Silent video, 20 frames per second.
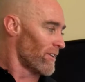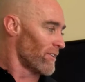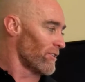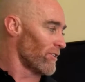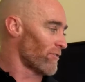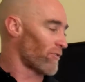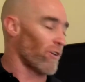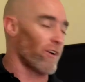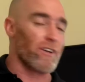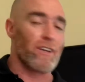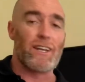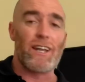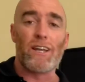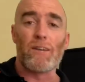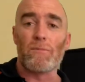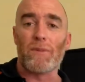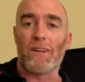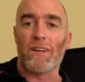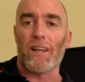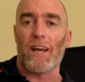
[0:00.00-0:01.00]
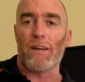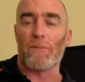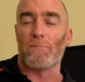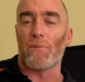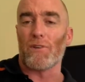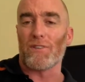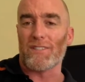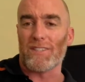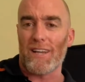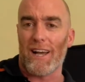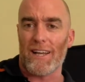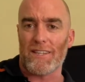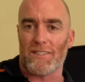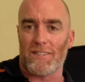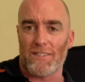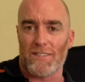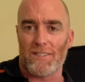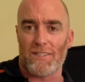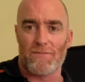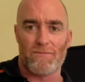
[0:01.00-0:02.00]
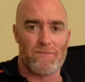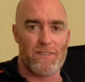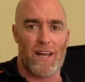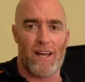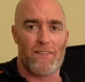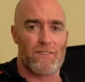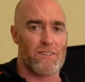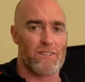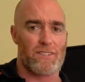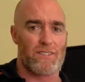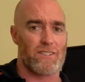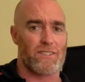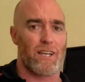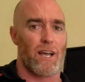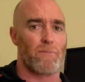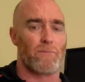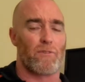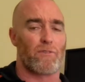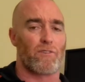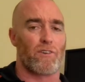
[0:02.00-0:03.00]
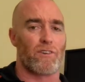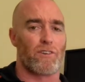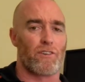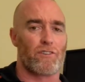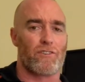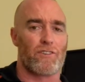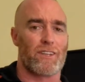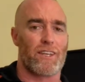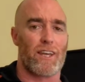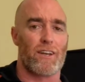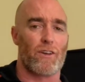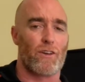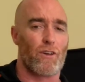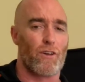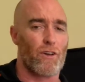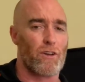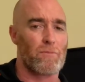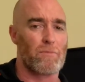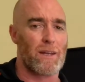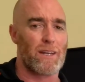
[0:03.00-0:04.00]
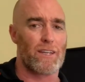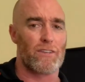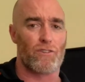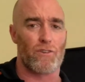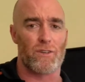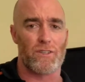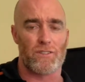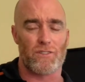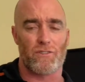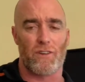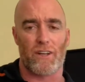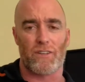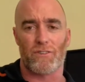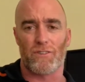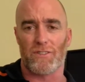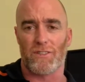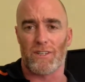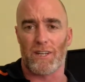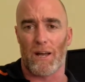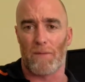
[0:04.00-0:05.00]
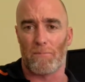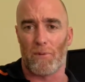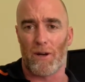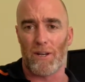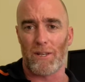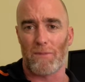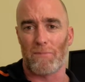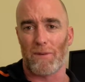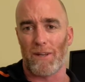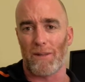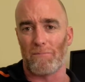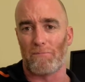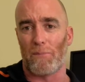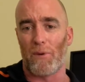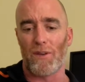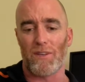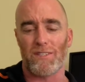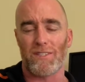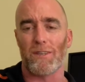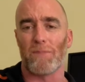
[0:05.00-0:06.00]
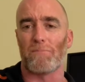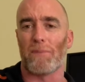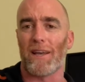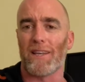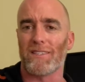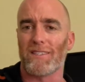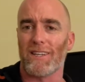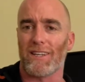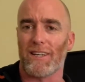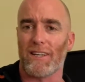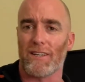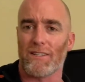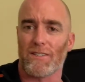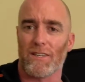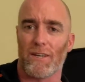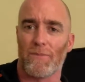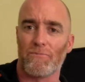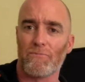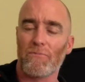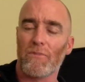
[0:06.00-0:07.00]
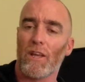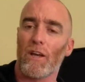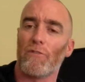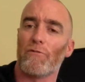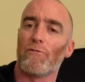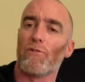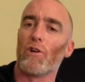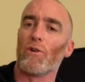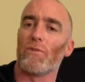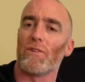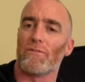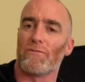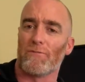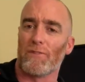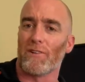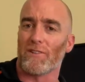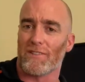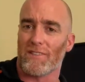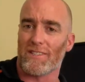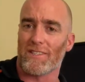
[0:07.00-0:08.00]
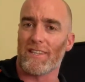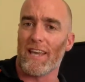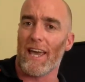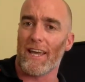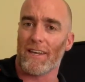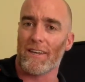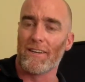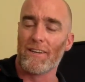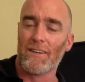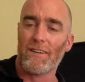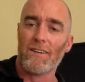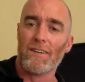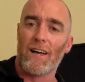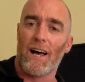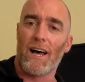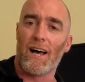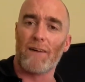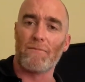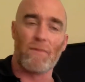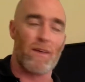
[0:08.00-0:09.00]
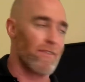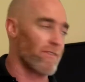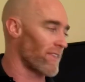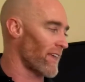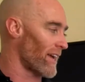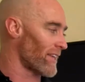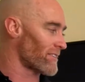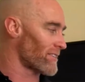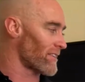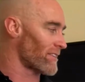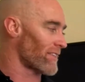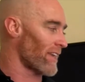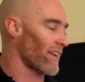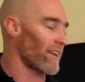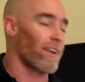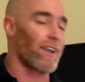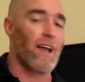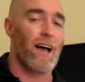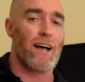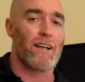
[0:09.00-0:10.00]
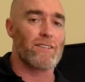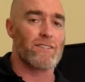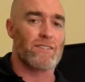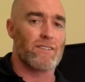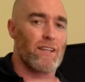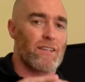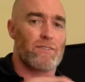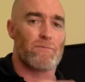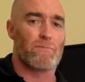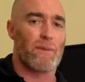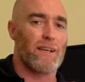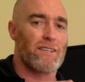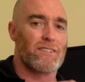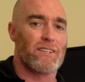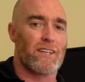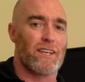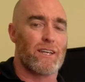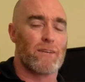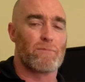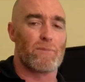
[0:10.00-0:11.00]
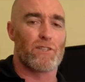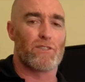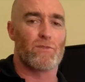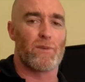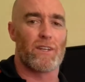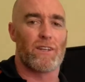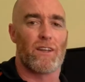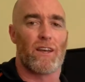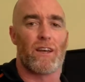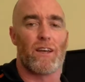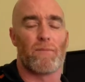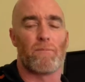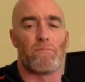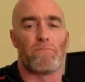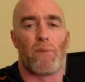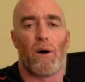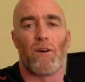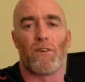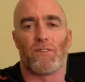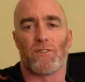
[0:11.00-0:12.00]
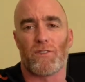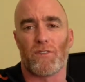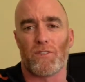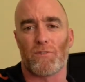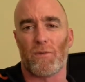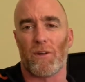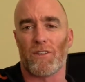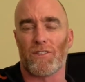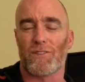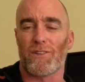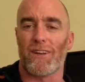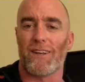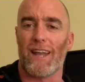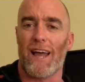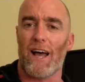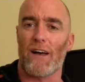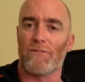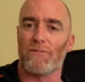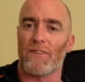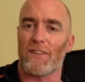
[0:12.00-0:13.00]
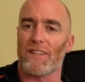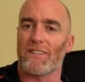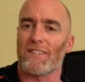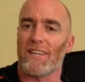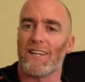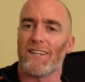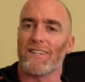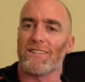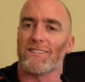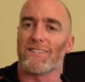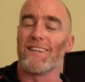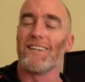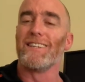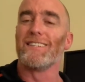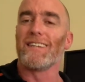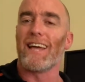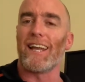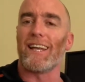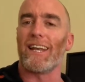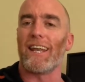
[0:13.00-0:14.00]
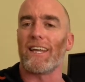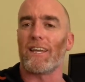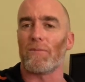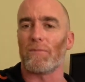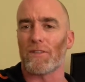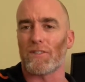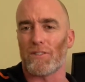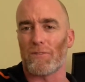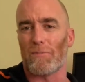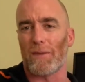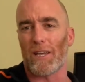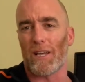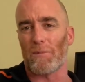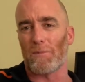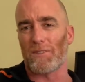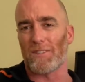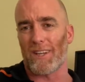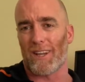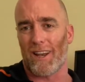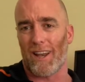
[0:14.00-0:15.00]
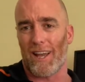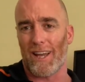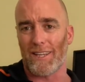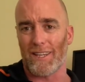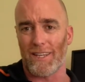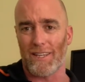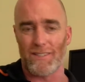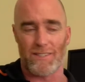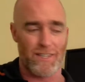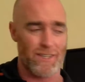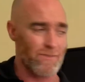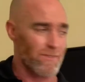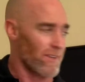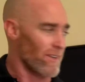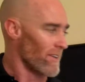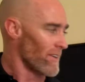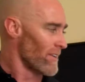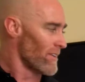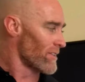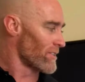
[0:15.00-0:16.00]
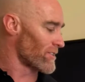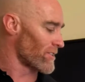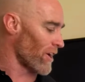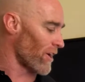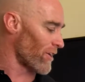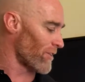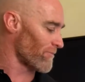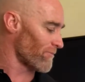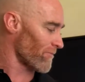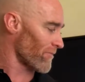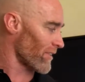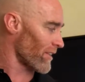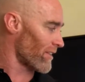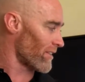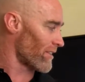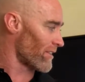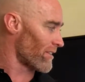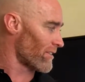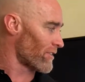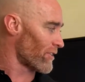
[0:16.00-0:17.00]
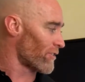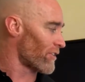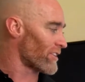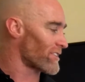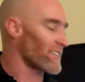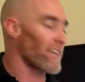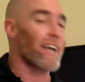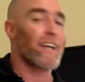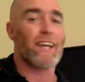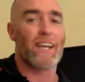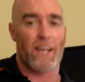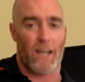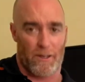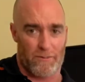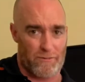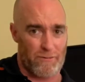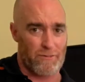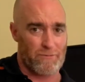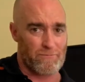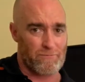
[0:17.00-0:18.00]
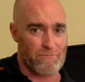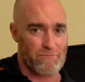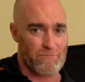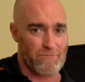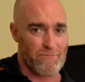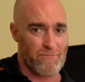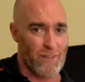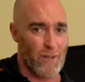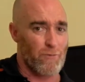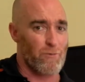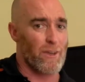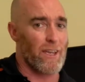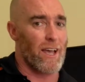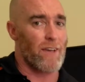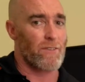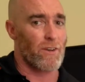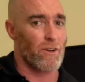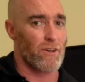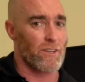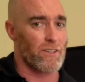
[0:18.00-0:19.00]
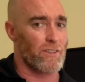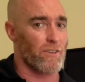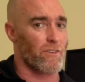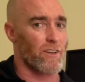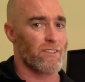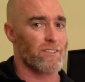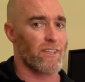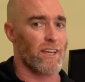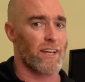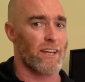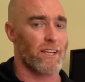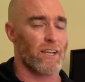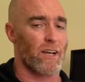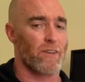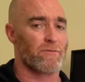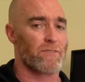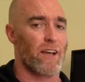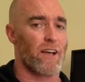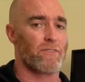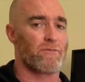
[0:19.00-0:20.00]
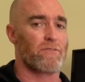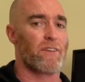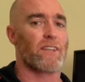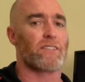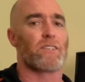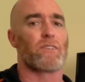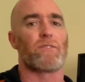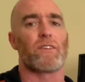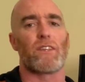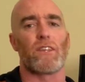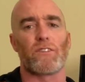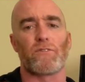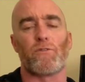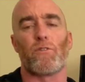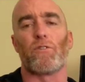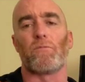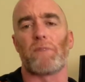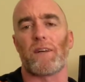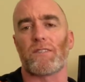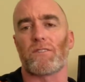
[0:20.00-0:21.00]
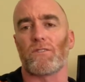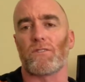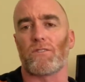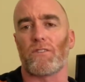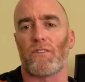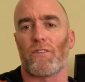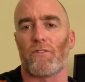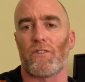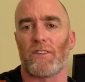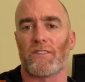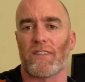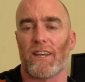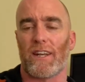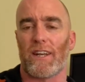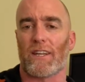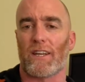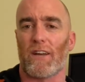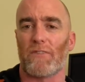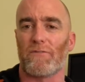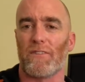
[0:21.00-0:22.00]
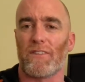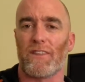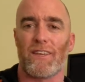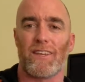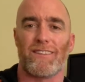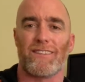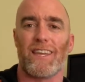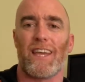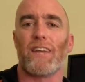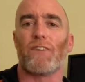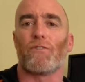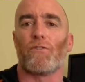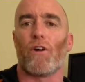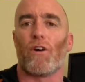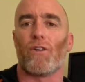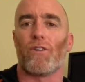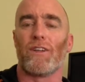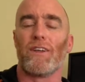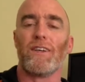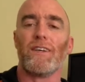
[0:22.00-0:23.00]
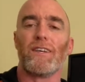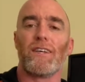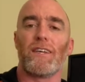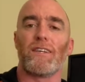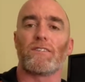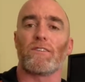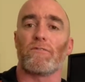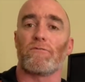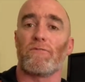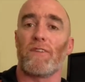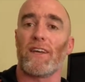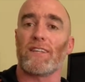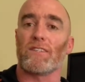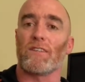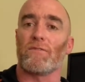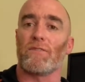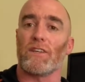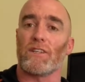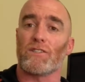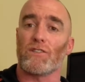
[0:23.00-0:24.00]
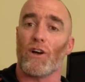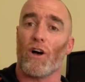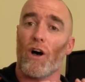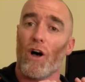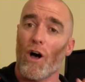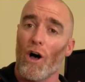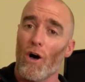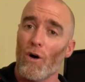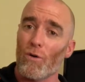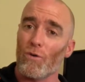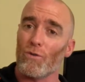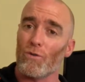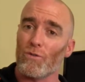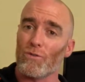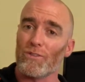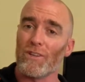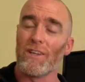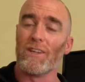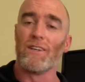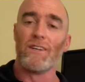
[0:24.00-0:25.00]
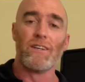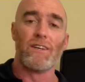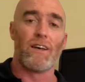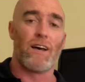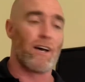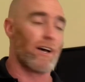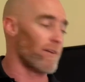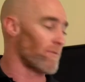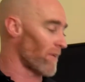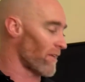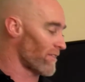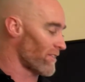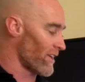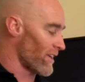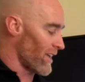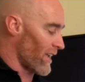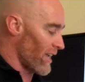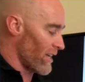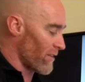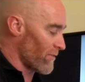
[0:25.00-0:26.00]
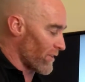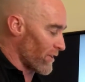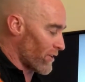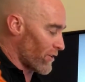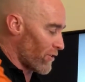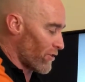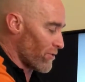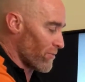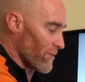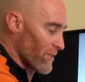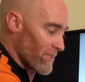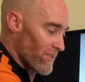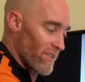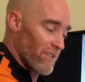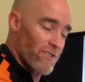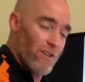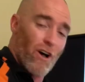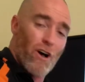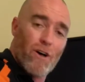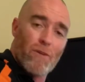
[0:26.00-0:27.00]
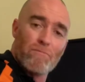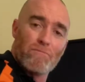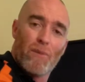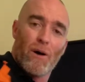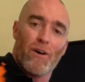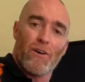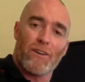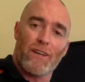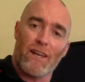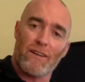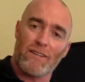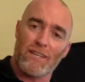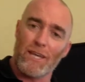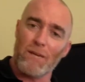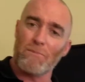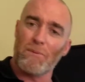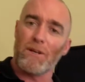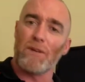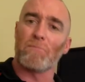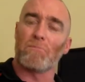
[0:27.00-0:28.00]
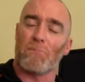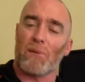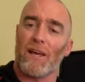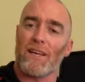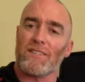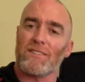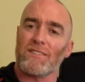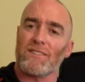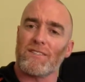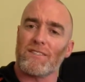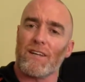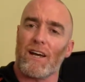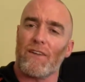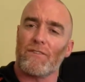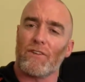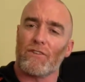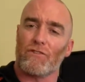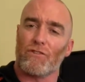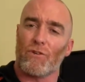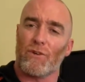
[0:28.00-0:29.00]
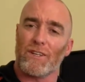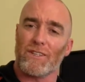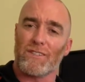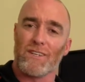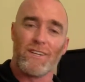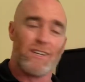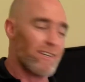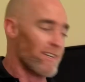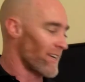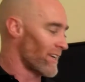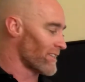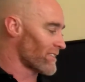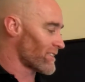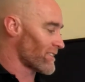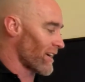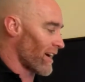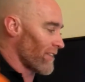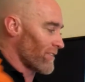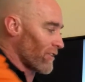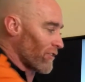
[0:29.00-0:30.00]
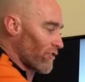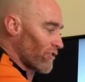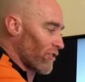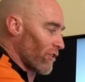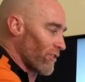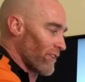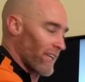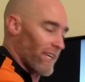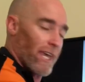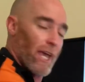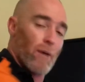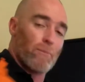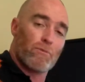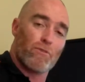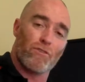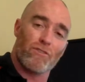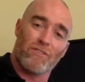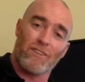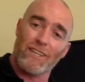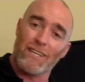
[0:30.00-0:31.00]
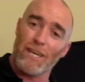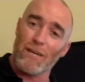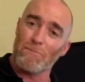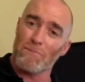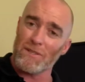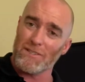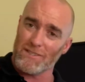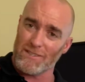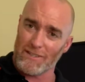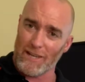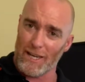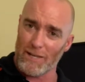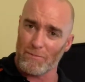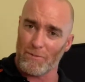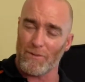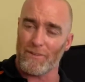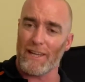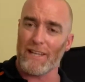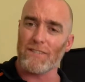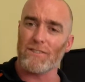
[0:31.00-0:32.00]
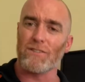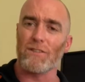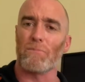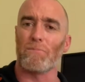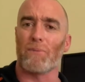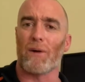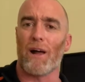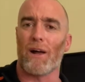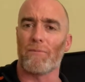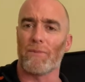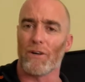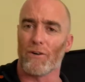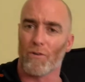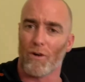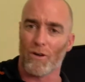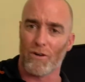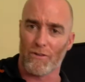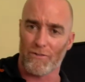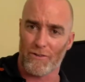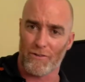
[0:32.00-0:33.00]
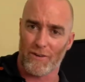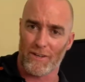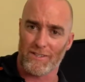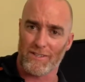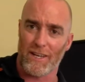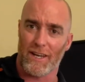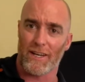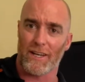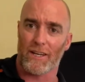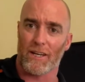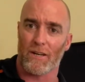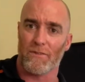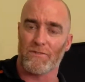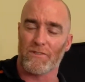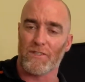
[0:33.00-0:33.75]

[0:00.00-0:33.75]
You've got an element like bursitis. Now, this type of condition can occur in many joint structures in our body, but a bursa basically is a fluid-filled sac that's basically in between bones as well, to allow for the tendons and ligaments to be able to glide easy. So the rotator cuff. If we have a look at the rotator cuff, now effectively there's 4 muscles of the rotator cuff, and their role is effectively to hold the head of the humerus, this arm bone, and keep it in place inside the joint, inside the shoulder capsule, to keep it stable. That's the primary role of the rotator cuff.